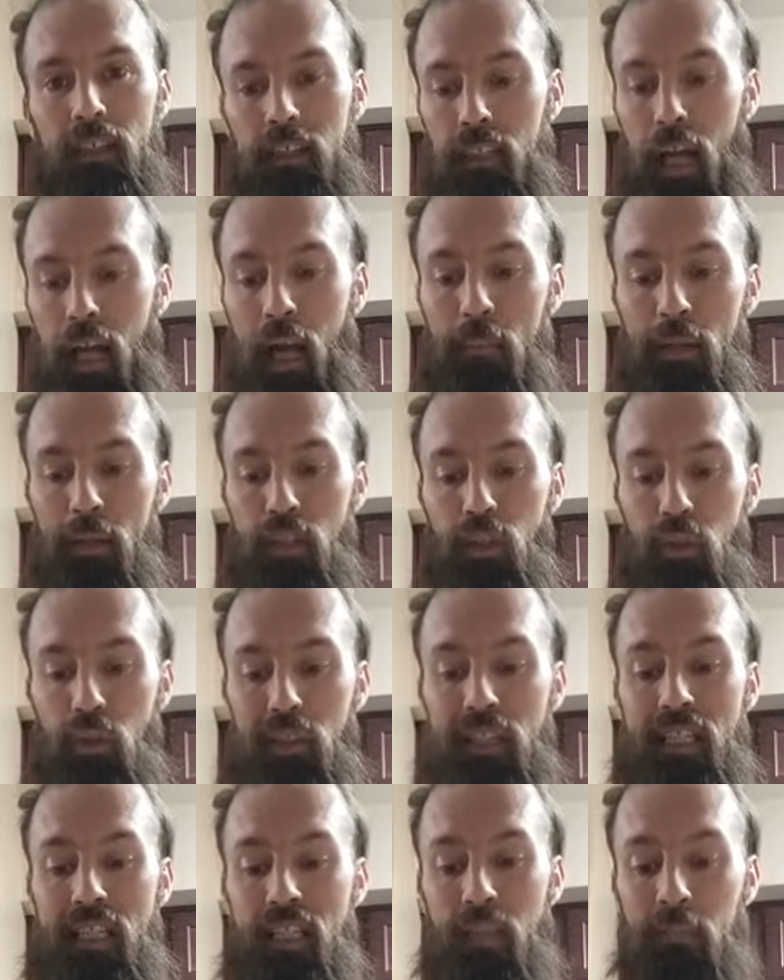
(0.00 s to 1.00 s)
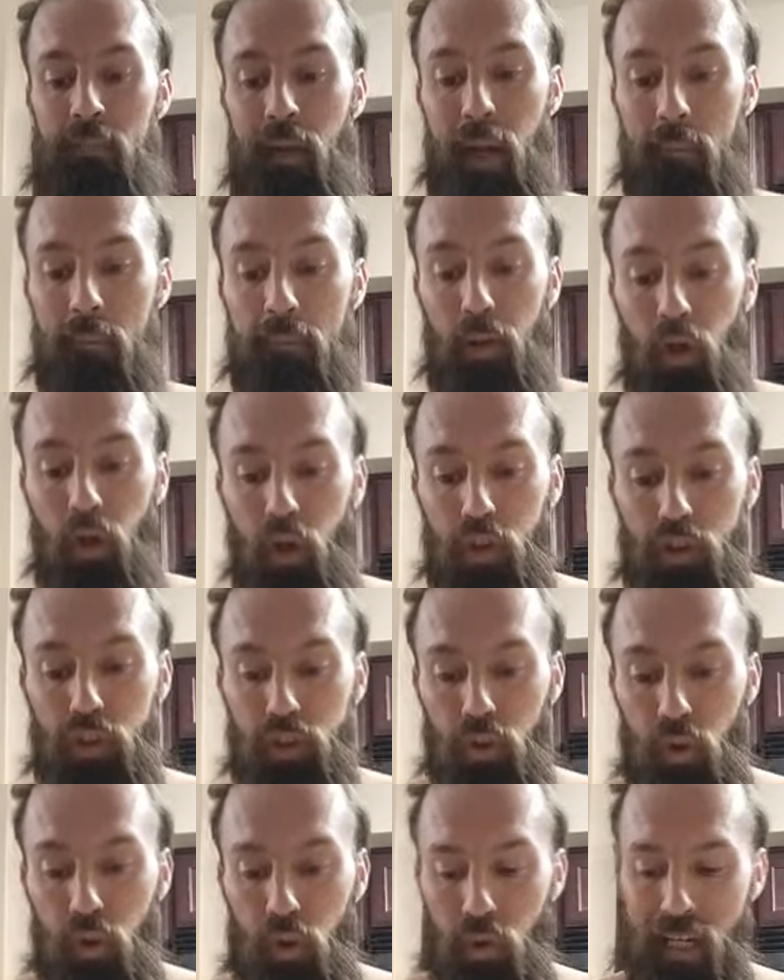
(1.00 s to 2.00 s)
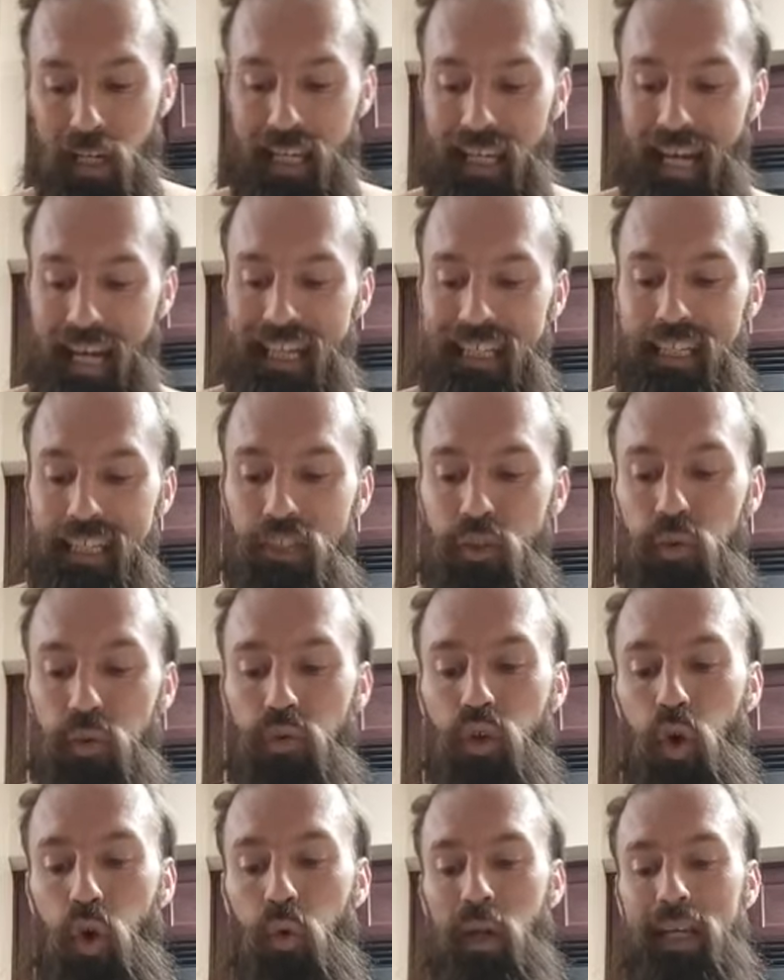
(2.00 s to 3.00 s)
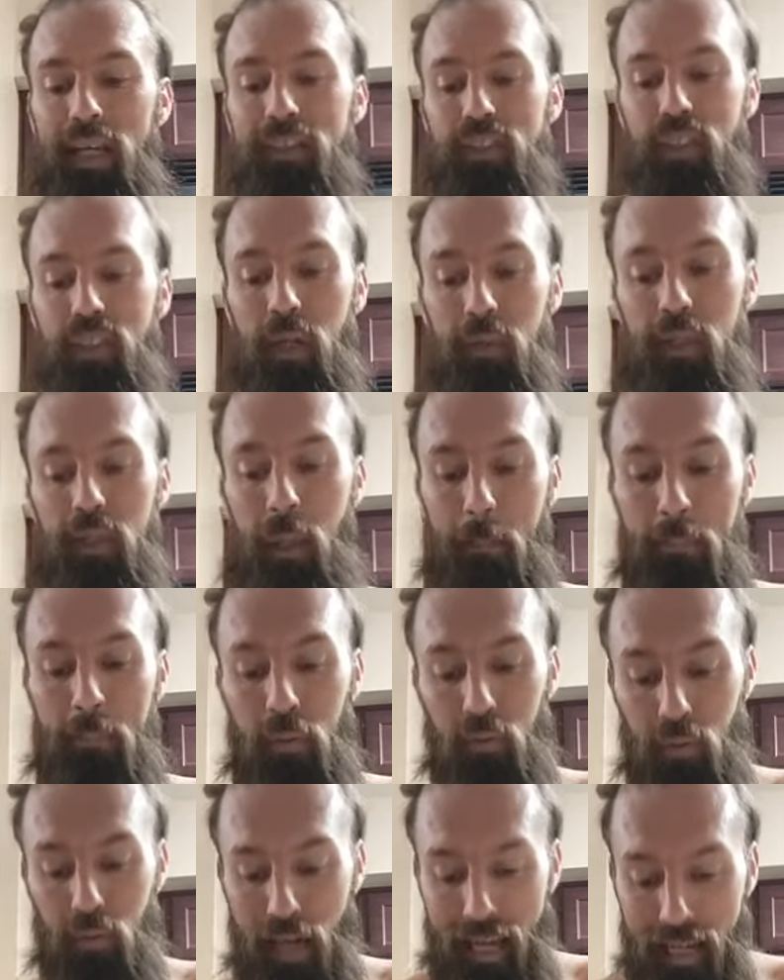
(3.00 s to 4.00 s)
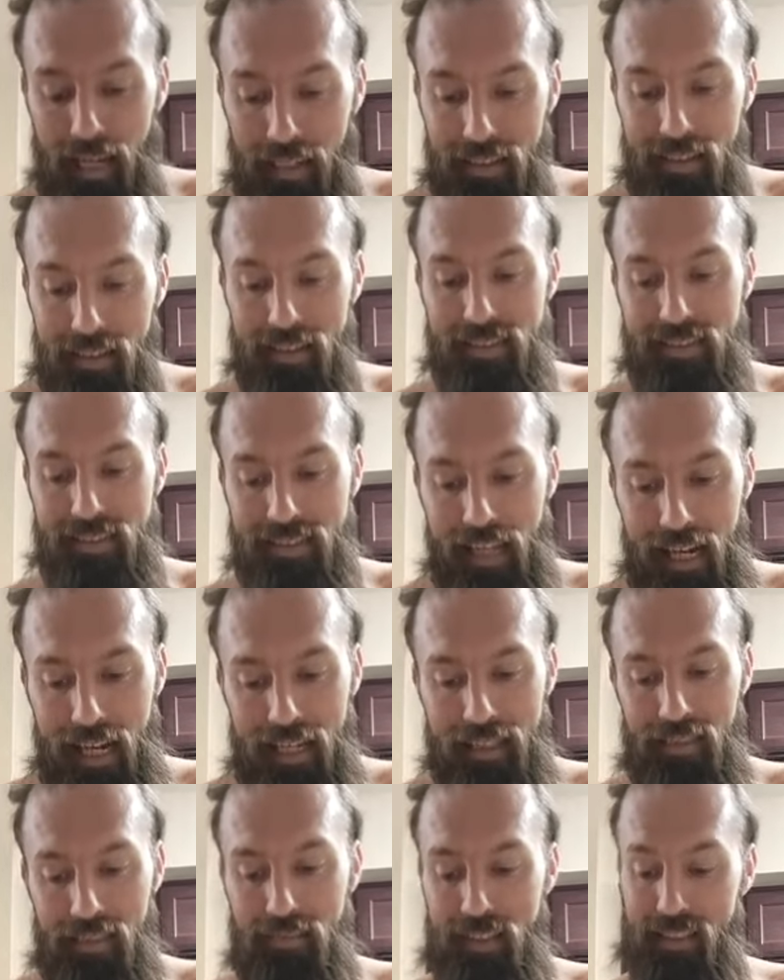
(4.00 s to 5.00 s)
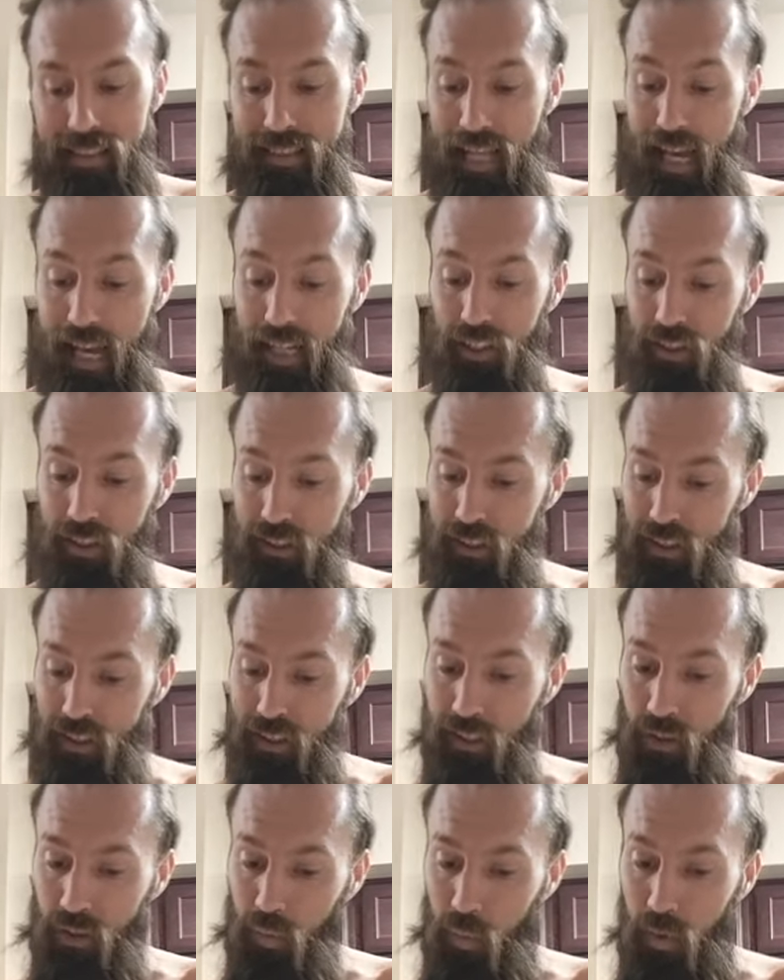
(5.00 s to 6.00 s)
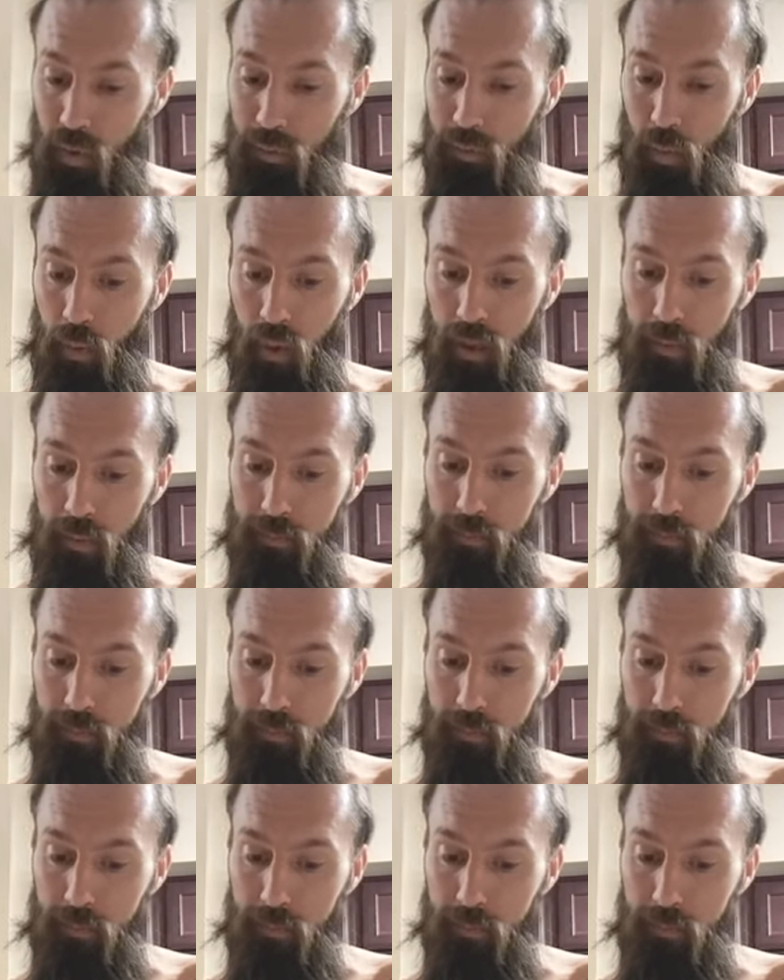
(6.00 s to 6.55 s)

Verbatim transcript: I've been need my personal, and I need to go into the brand side of this. Actually, shit, there's one more.